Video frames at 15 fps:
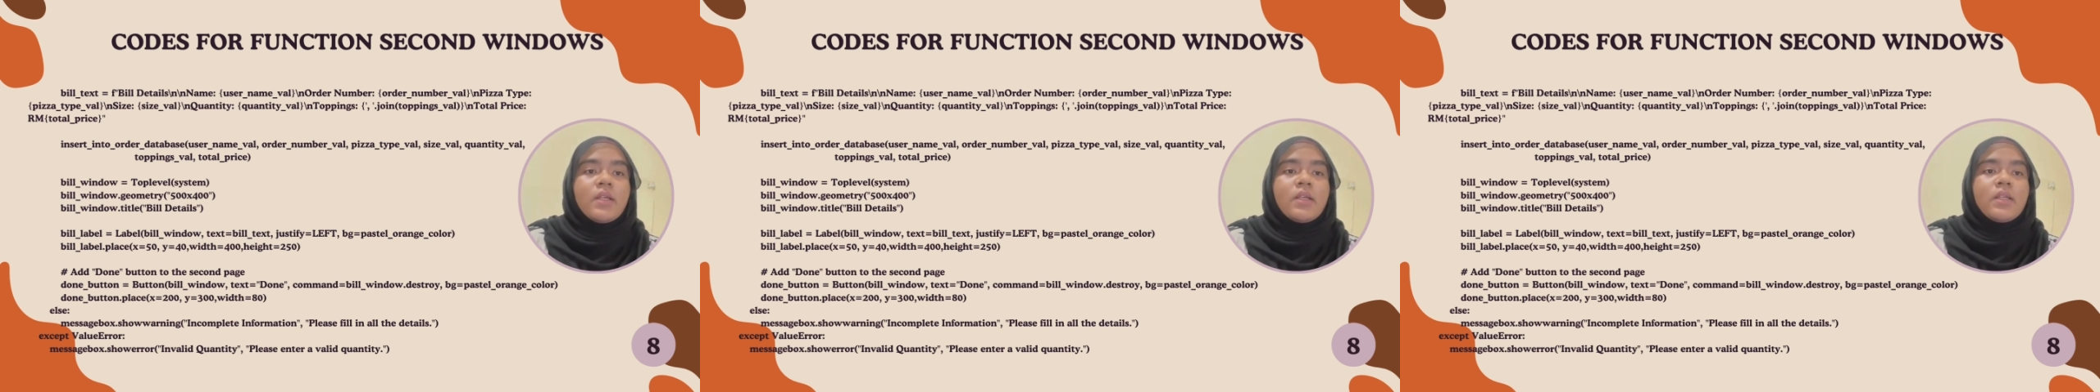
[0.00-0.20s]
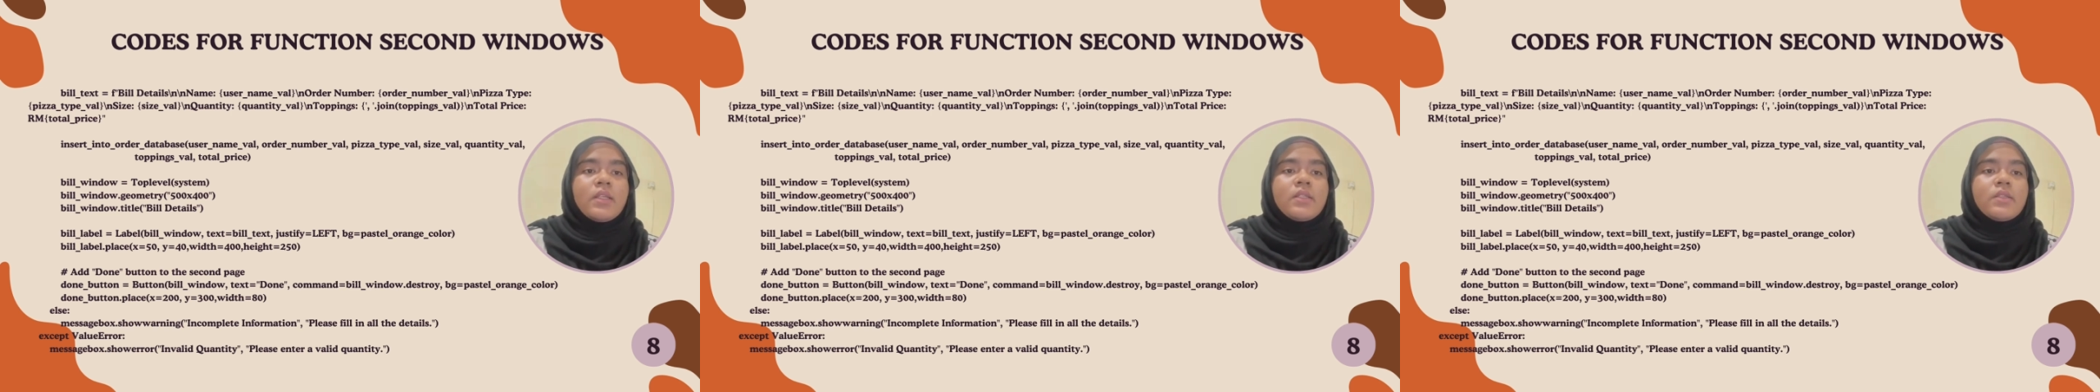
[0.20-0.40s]

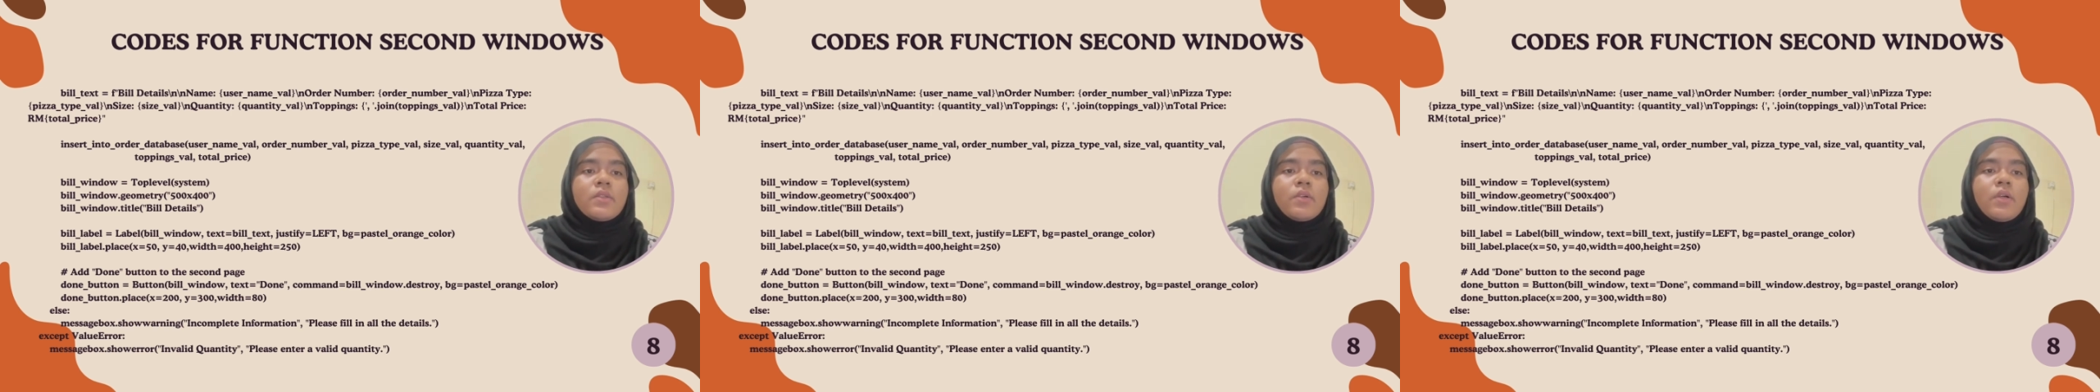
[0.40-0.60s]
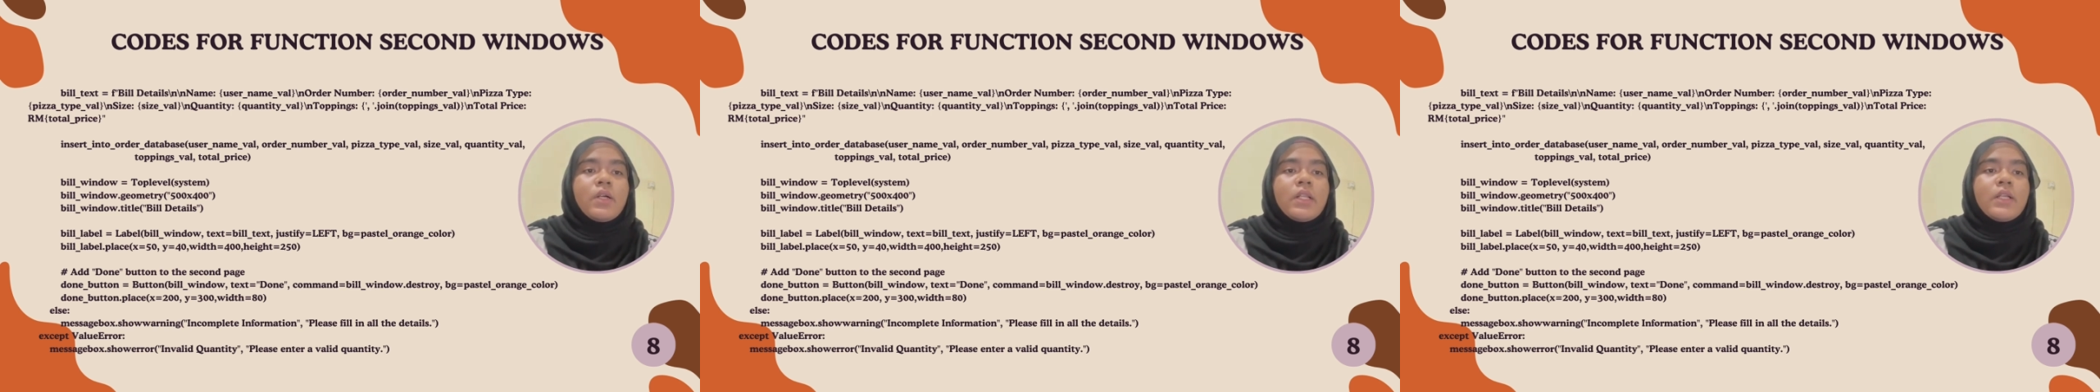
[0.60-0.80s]
it's
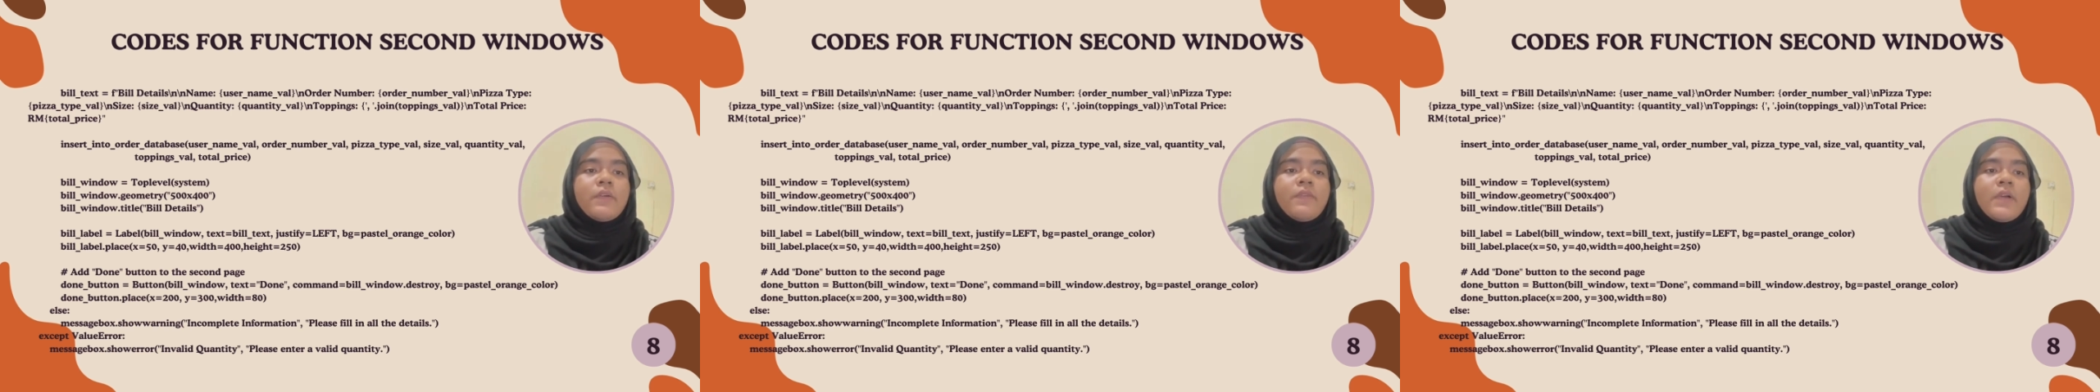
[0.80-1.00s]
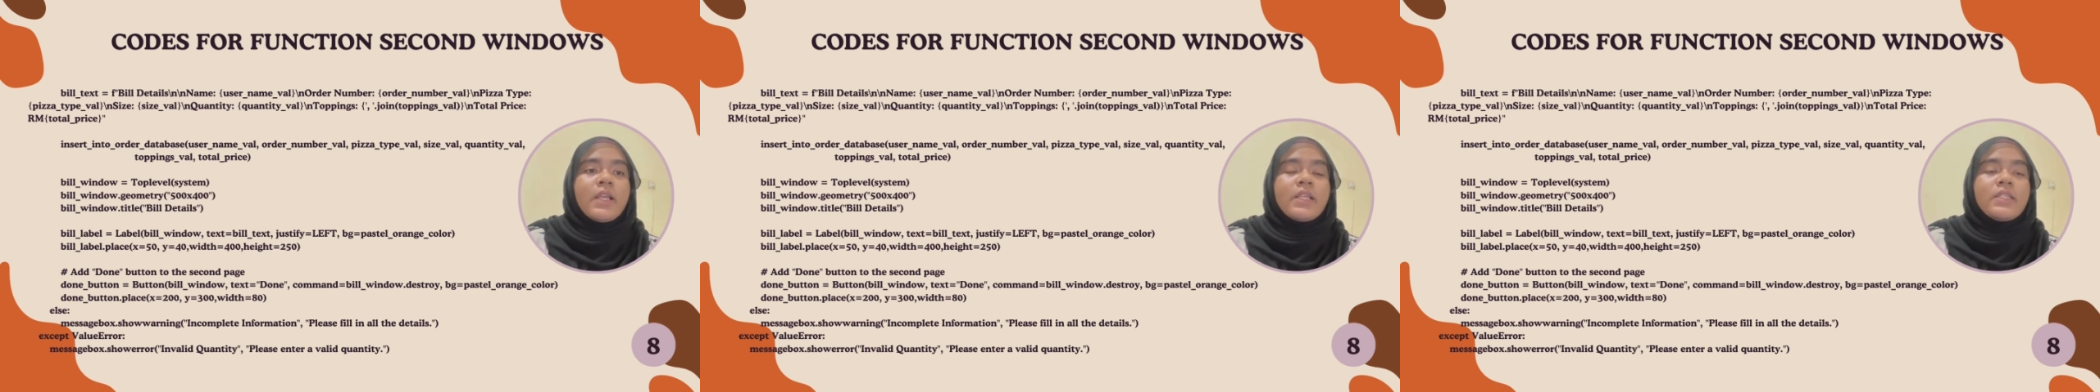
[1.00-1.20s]
called
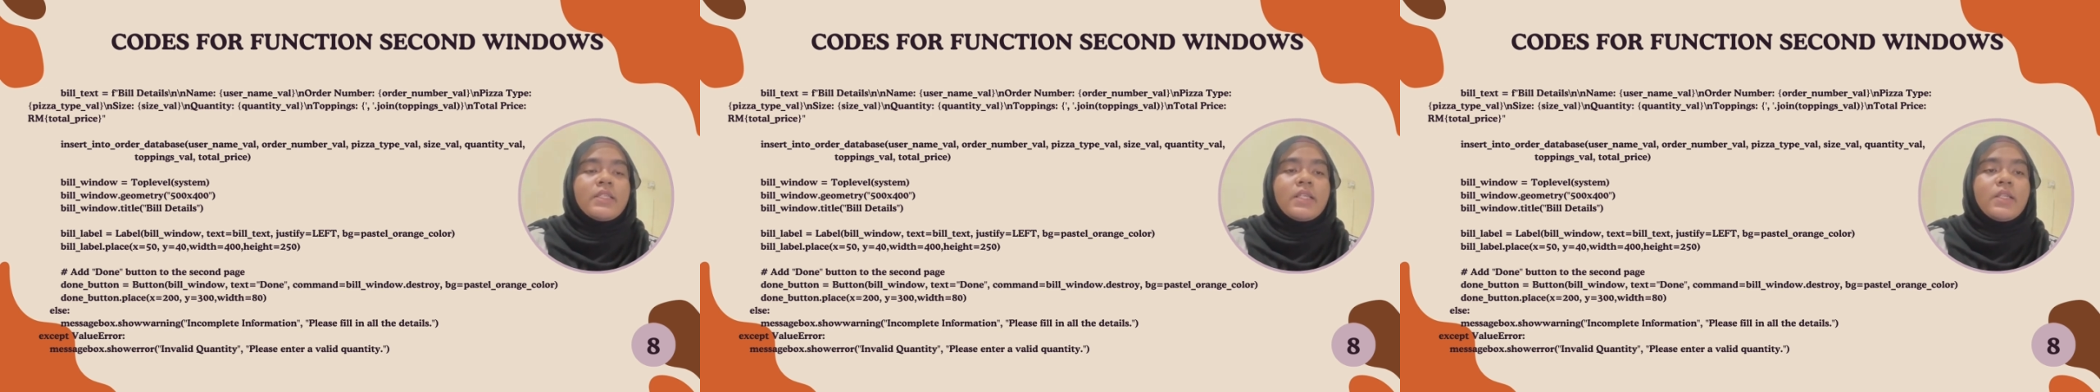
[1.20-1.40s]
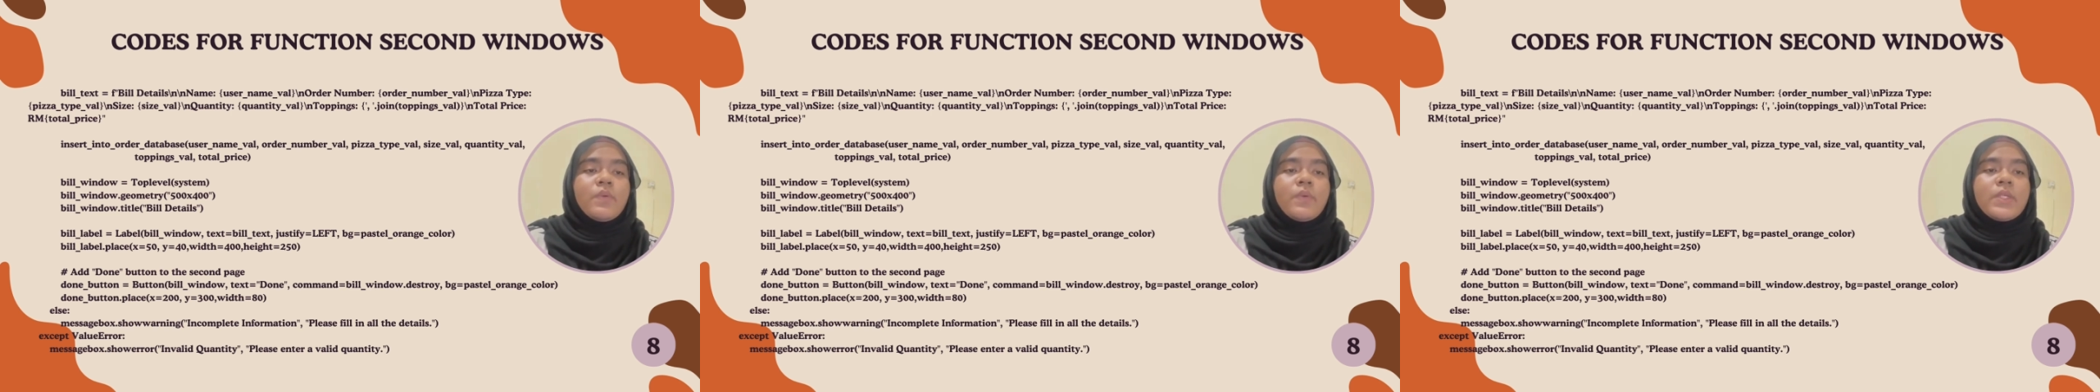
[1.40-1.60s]
a
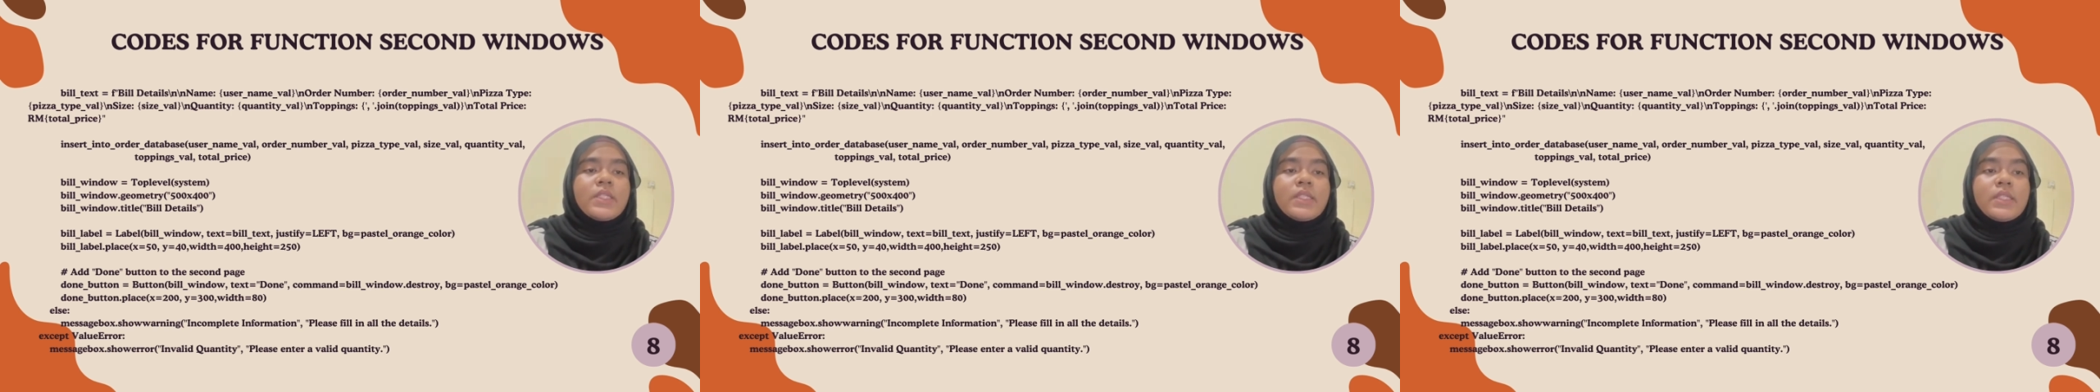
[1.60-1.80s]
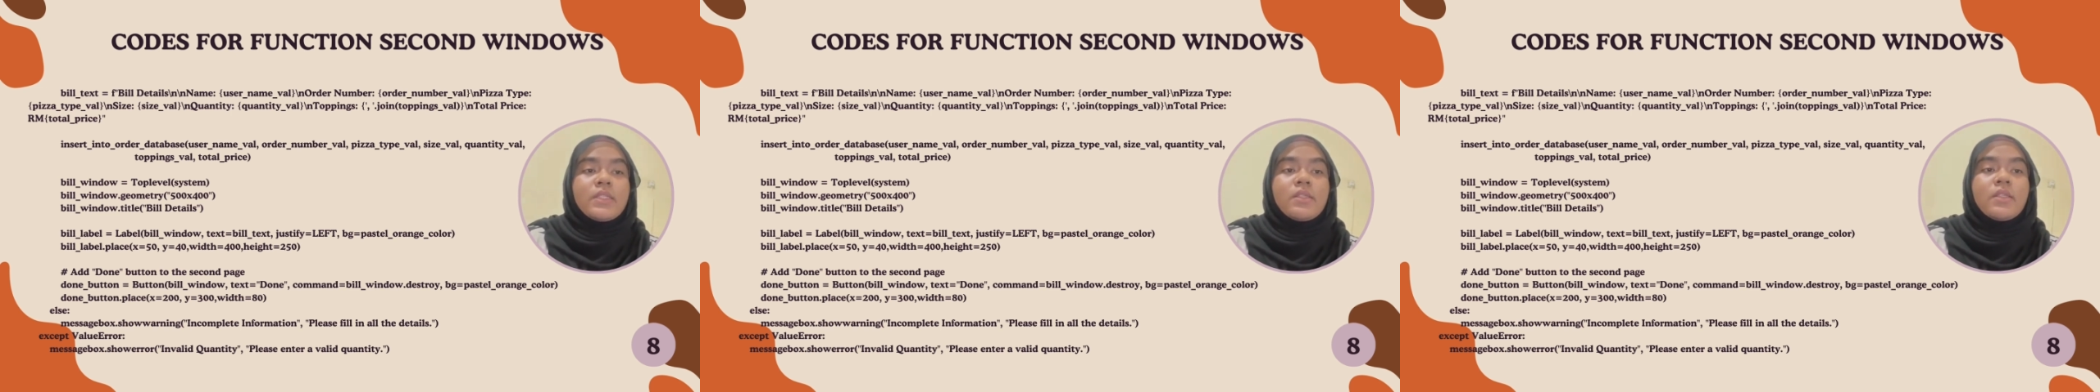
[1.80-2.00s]
function,
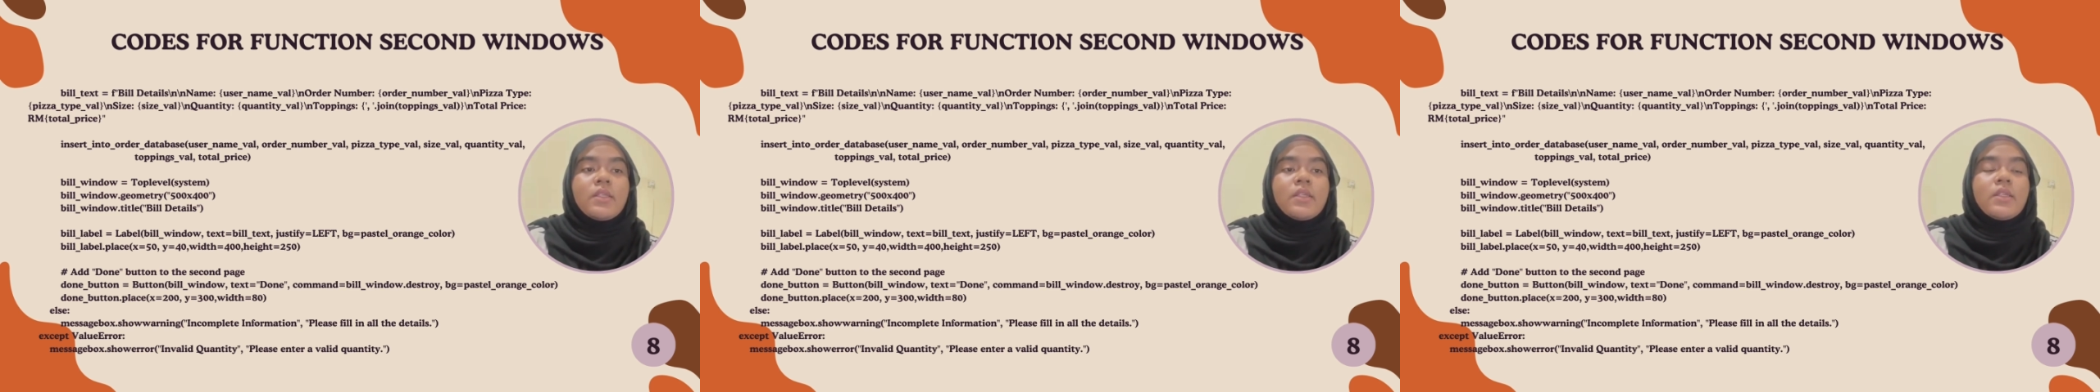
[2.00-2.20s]
which is